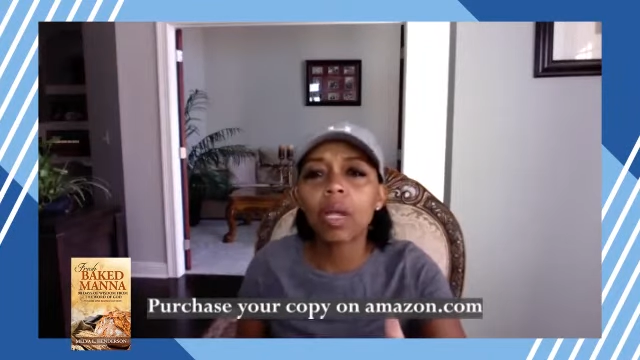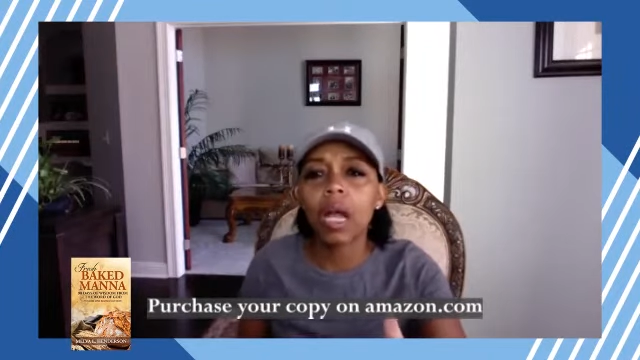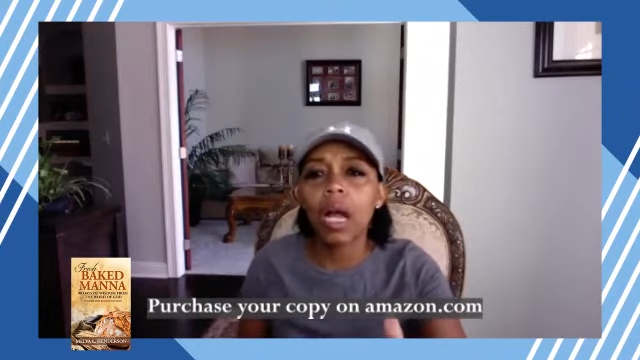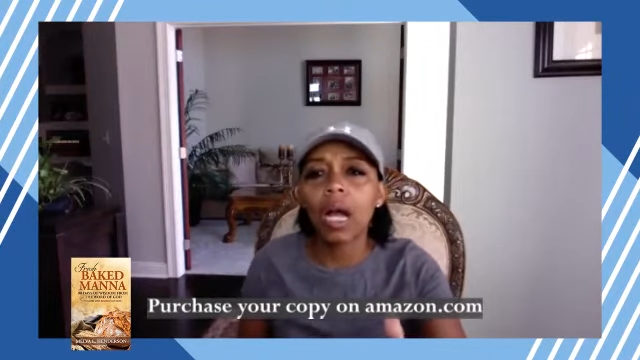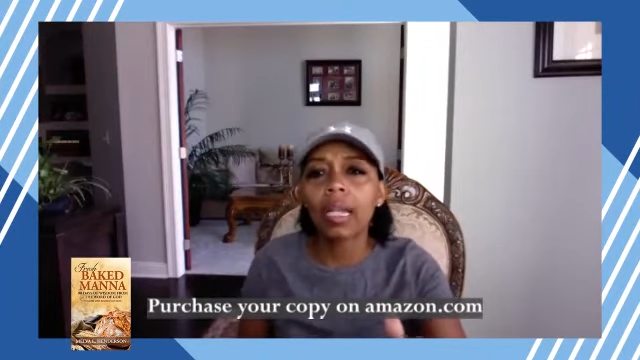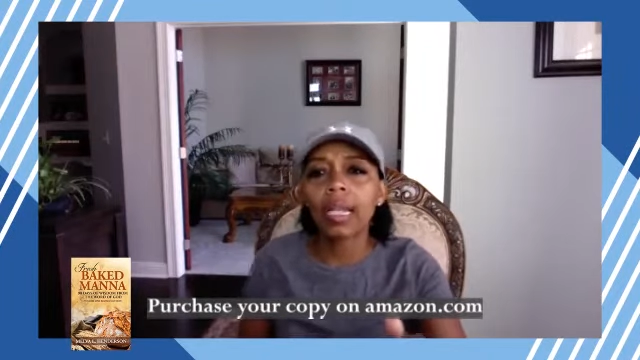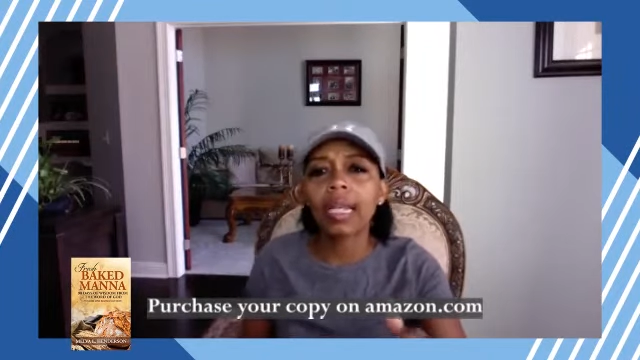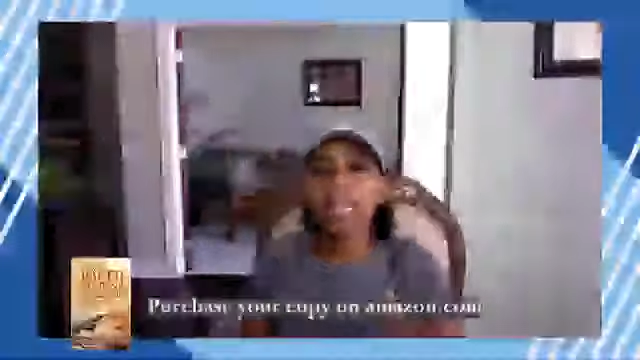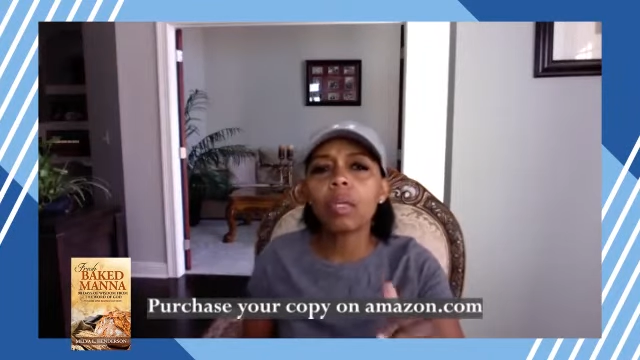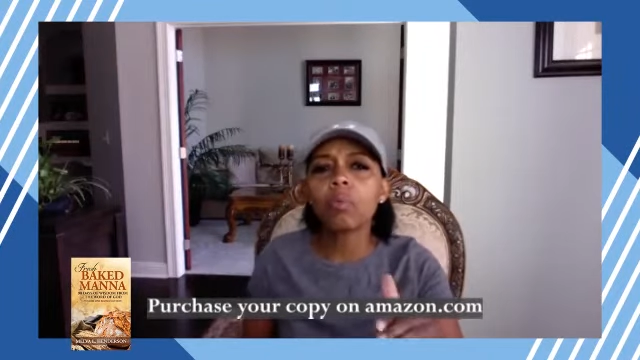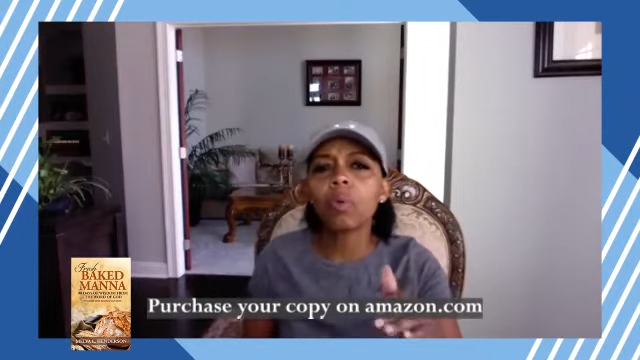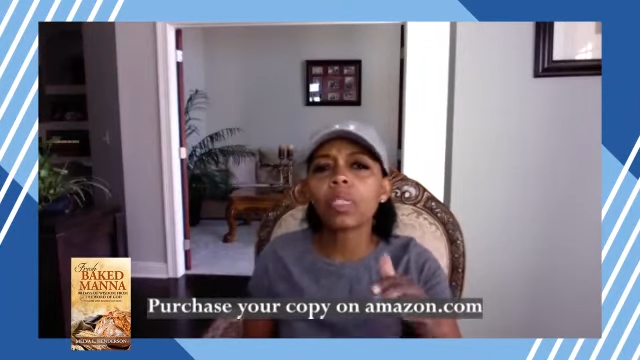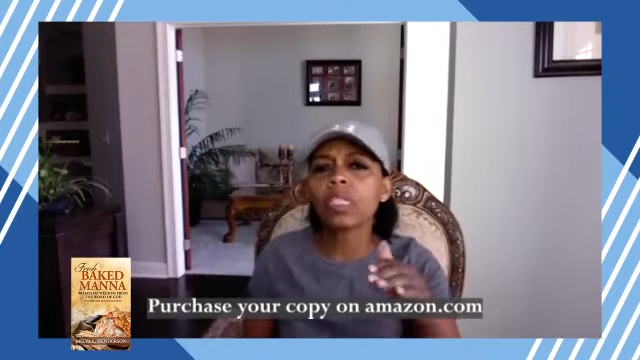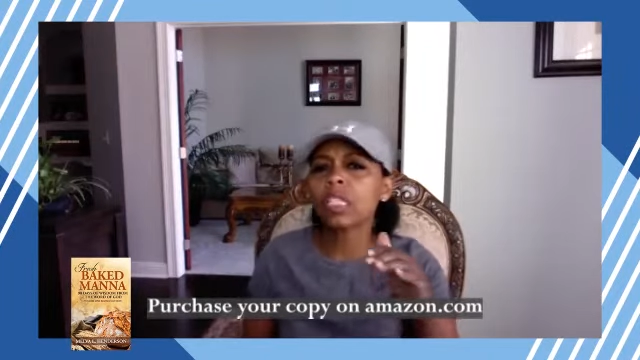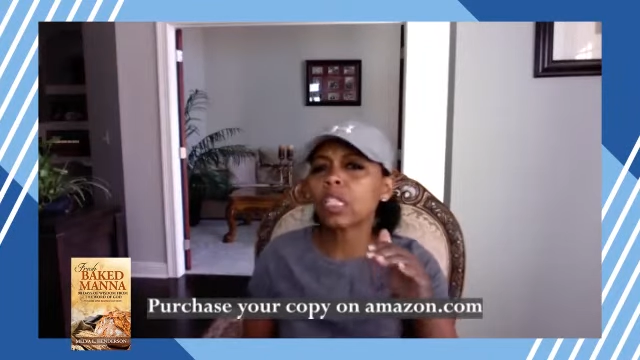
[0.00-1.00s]
God and he
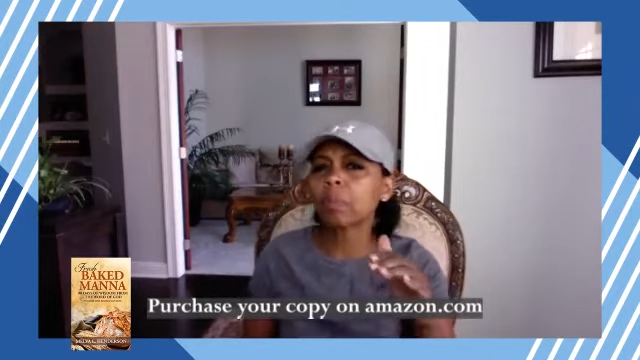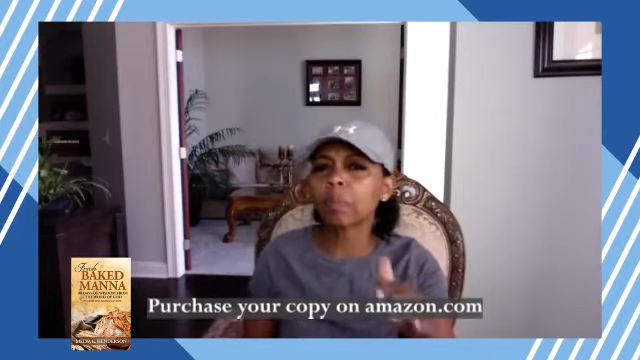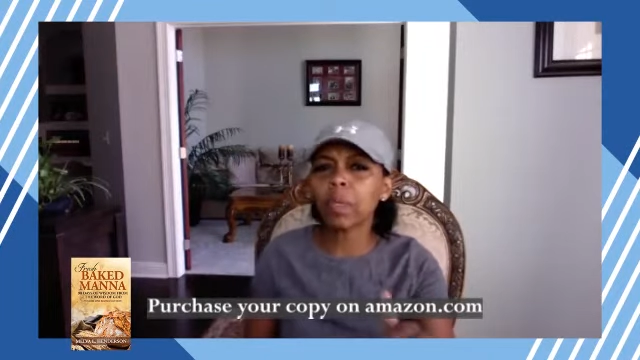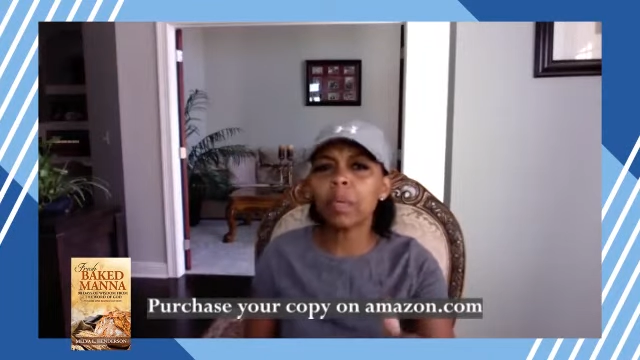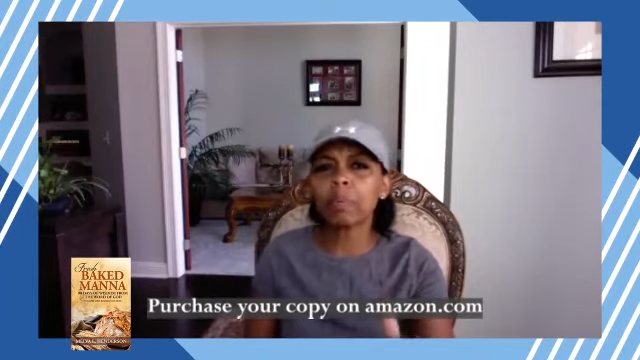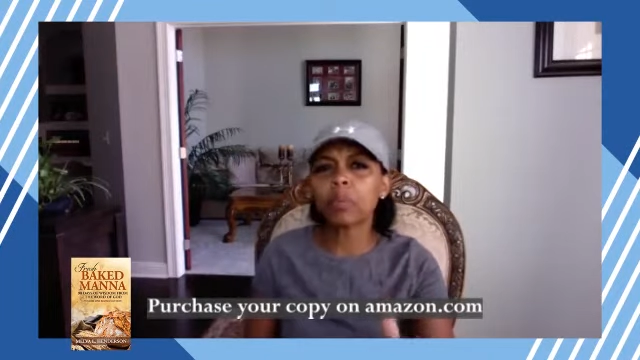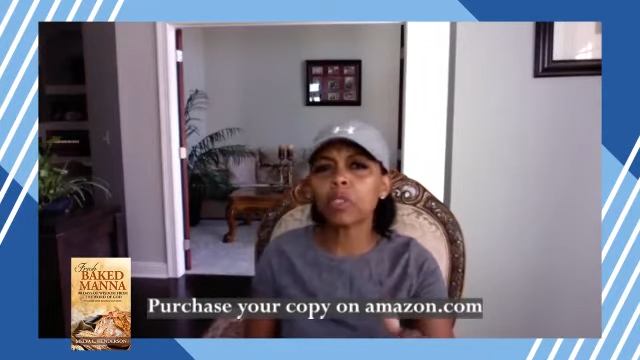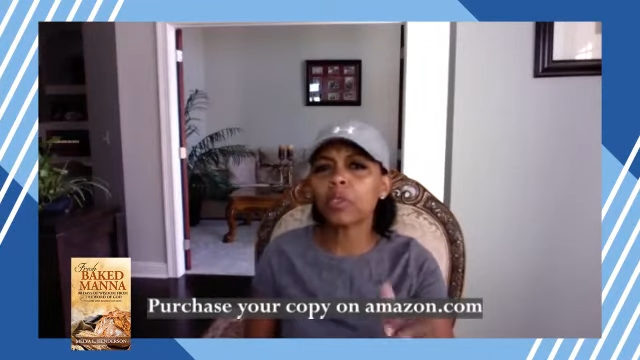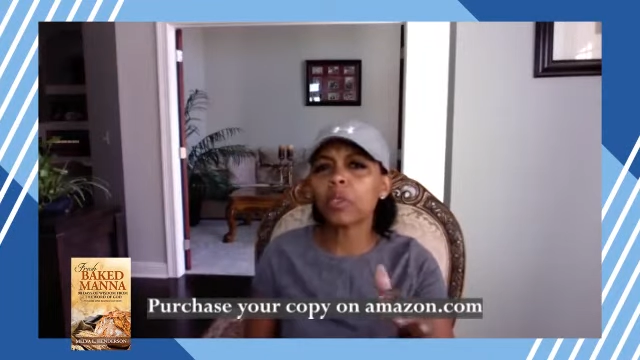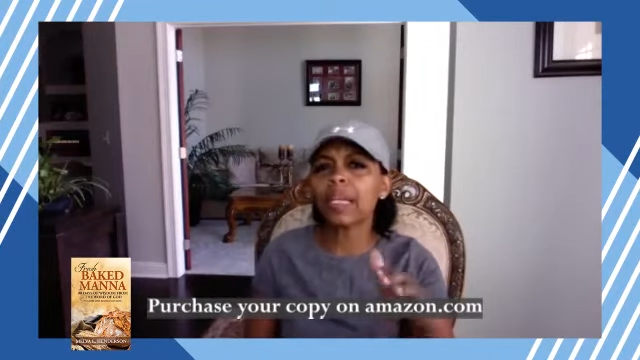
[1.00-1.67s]
wants his people to